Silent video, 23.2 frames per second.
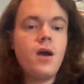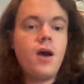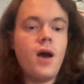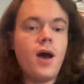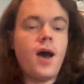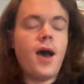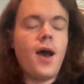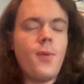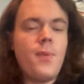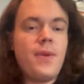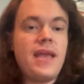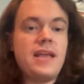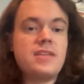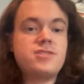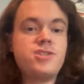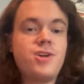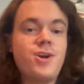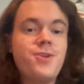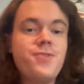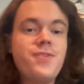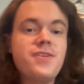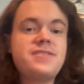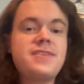We get
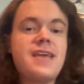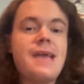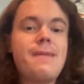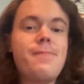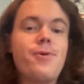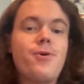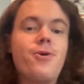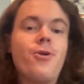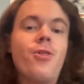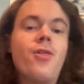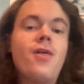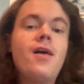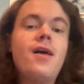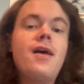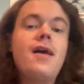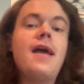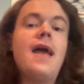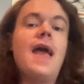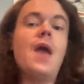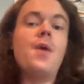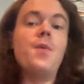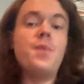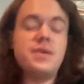turn the table,
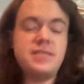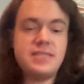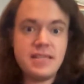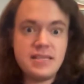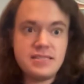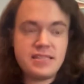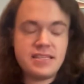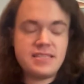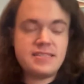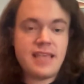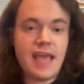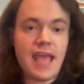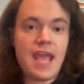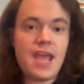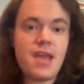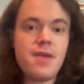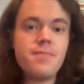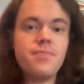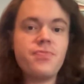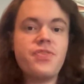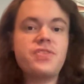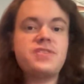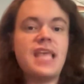and we see it's the
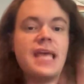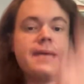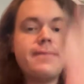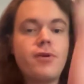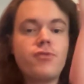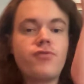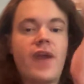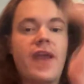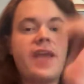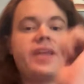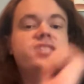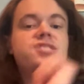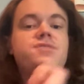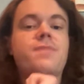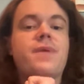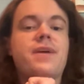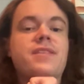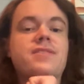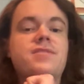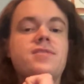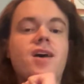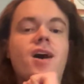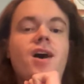same
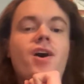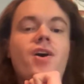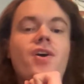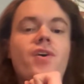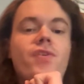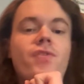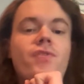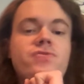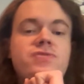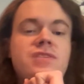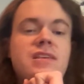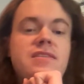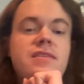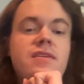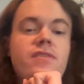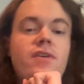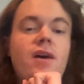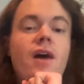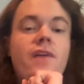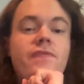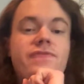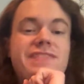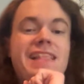arrangement
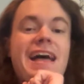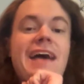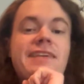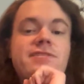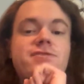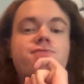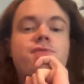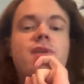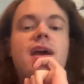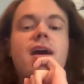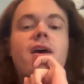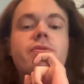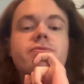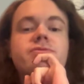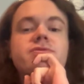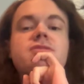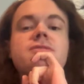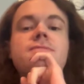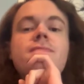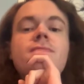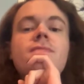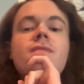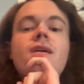of last
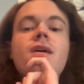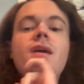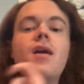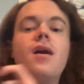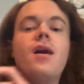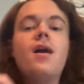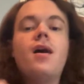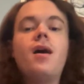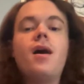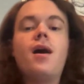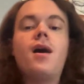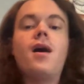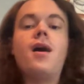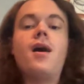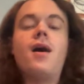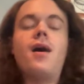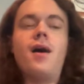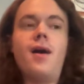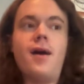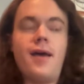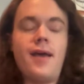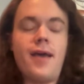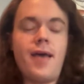round.
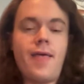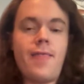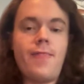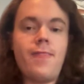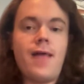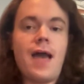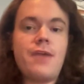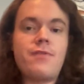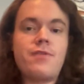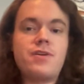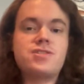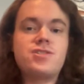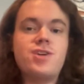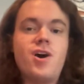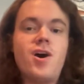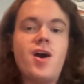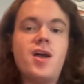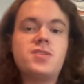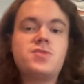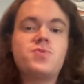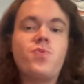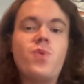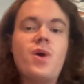And Lyra
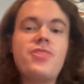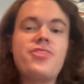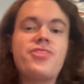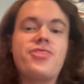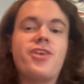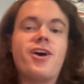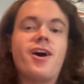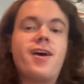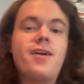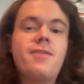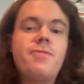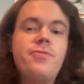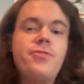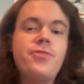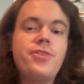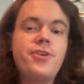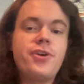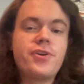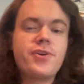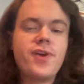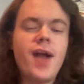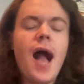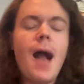taunts, "What the?
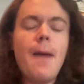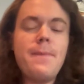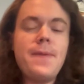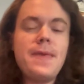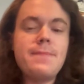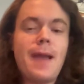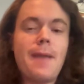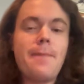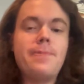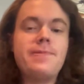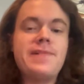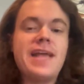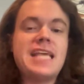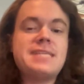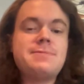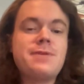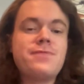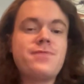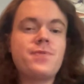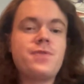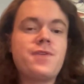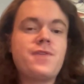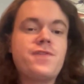You're copying my
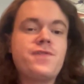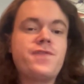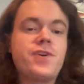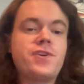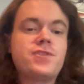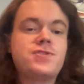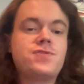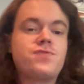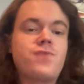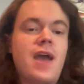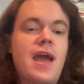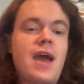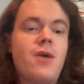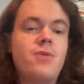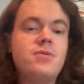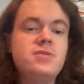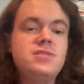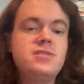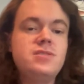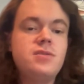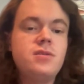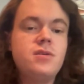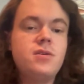placement from the first
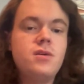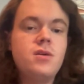round?"